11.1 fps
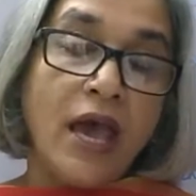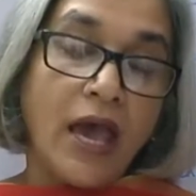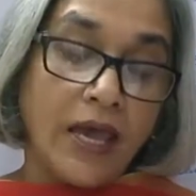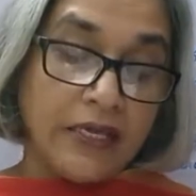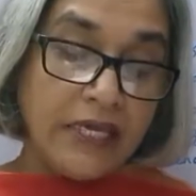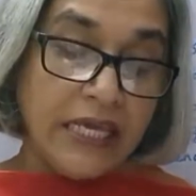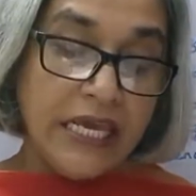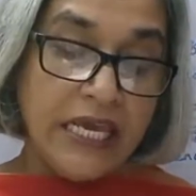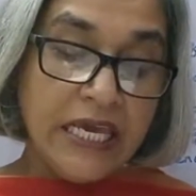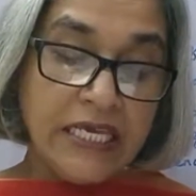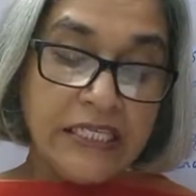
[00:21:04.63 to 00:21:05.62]
and
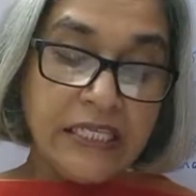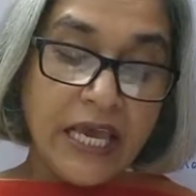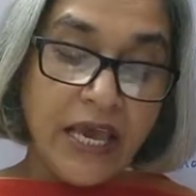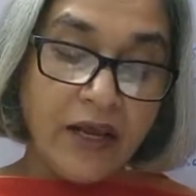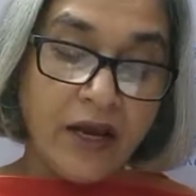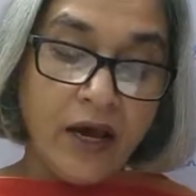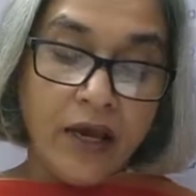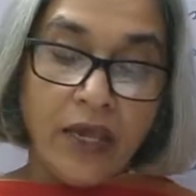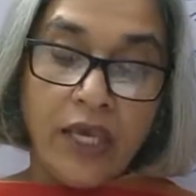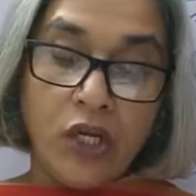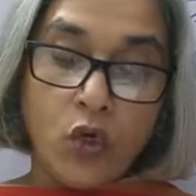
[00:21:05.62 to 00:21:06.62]
each era
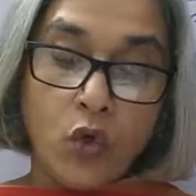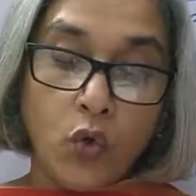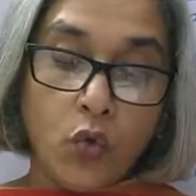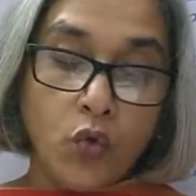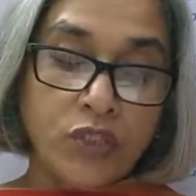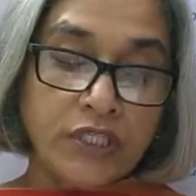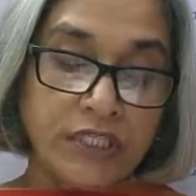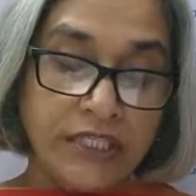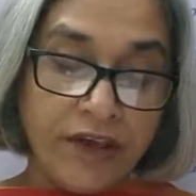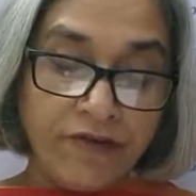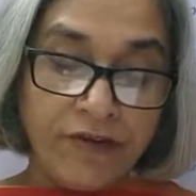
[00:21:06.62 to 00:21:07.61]
includes
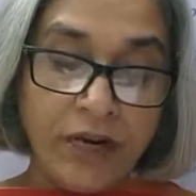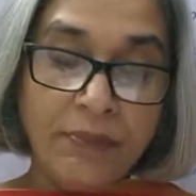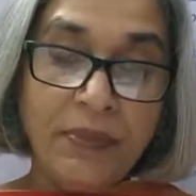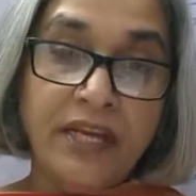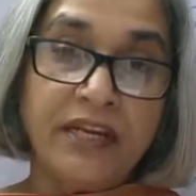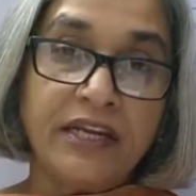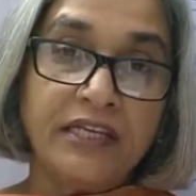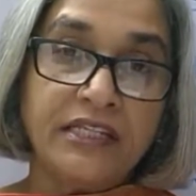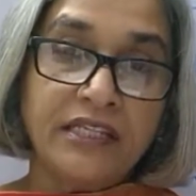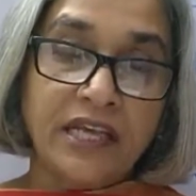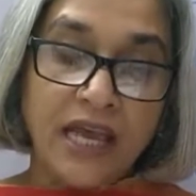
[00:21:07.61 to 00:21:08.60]
several
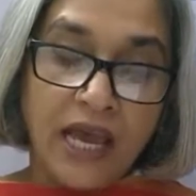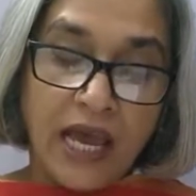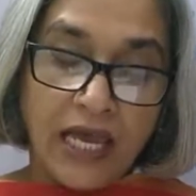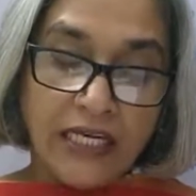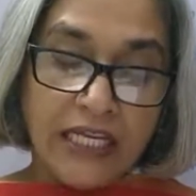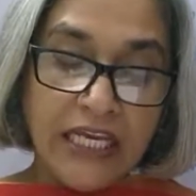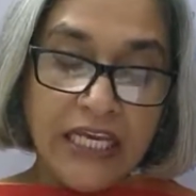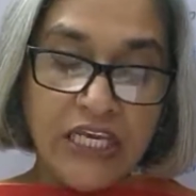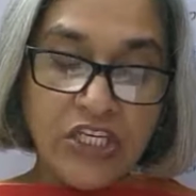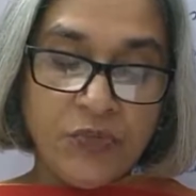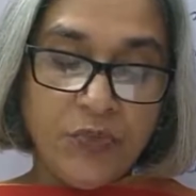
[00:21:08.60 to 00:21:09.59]
periods, and
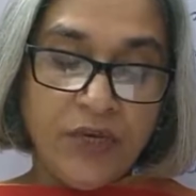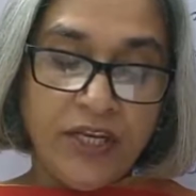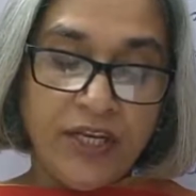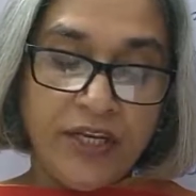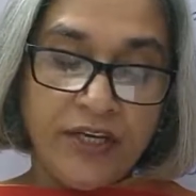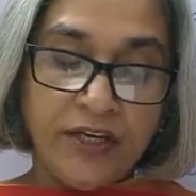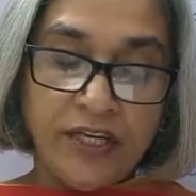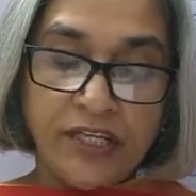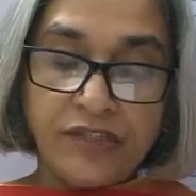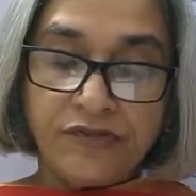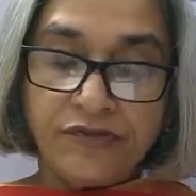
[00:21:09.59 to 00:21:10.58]
each period
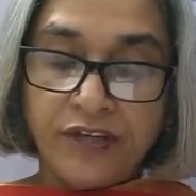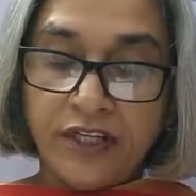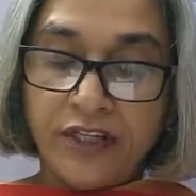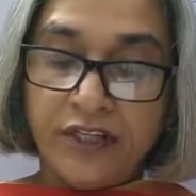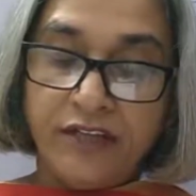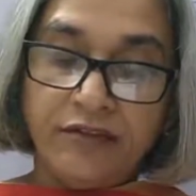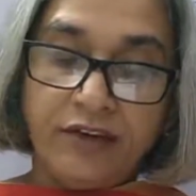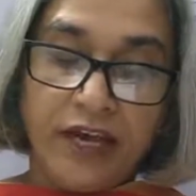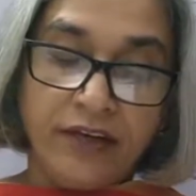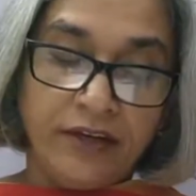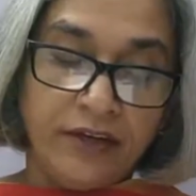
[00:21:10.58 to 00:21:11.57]
is further
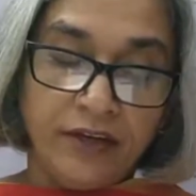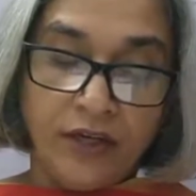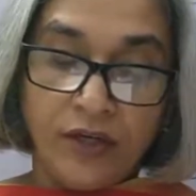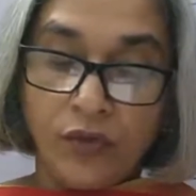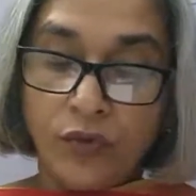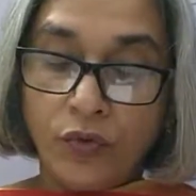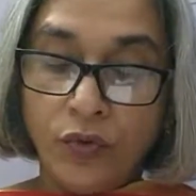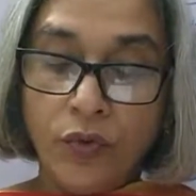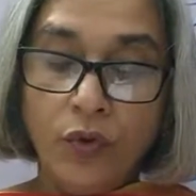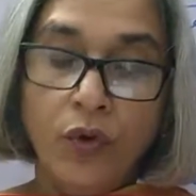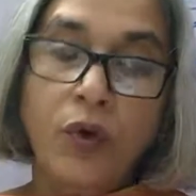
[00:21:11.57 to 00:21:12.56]
divided
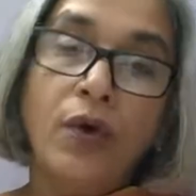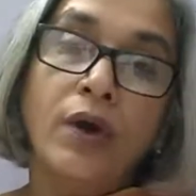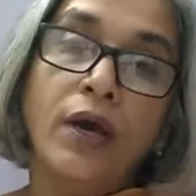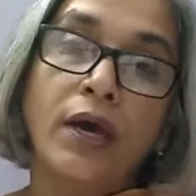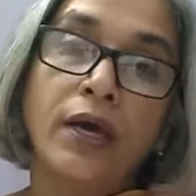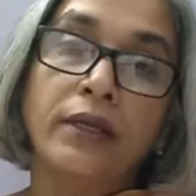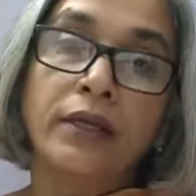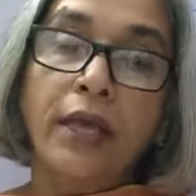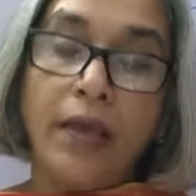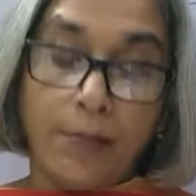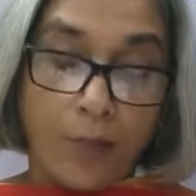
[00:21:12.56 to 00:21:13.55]
into an
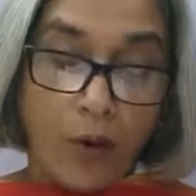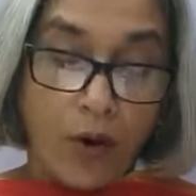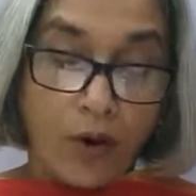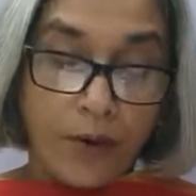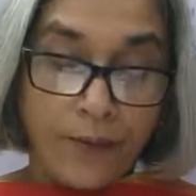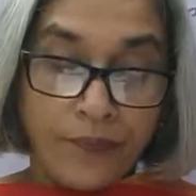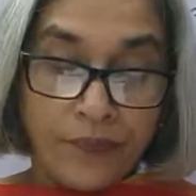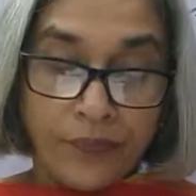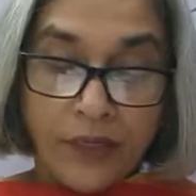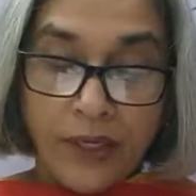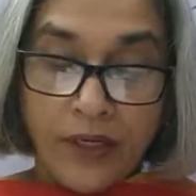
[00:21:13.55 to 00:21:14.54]
epoch.
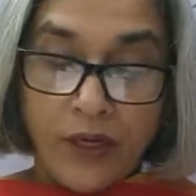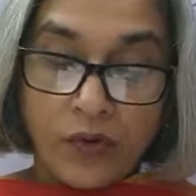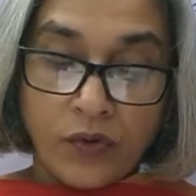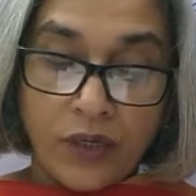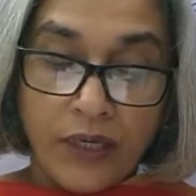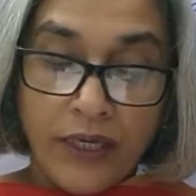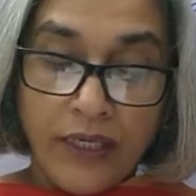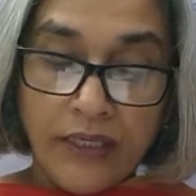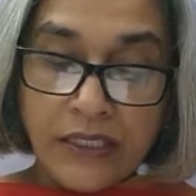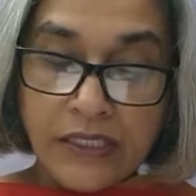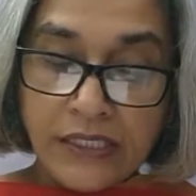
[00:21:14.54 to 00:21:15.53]
Now, in
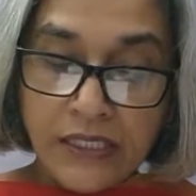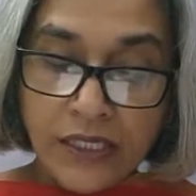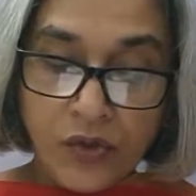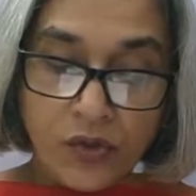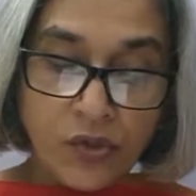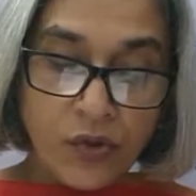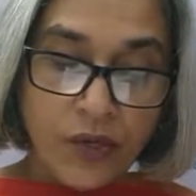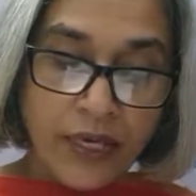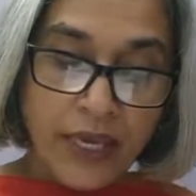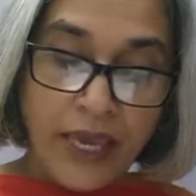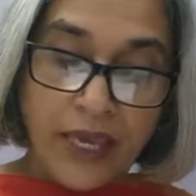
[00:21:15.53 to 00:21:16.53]
the
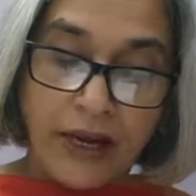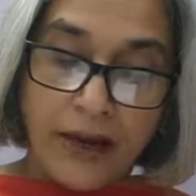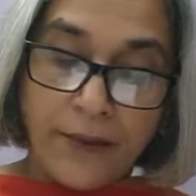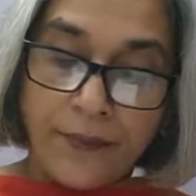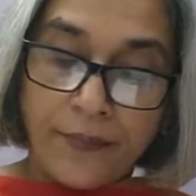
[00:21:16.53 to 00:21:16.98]
Cenozoic era,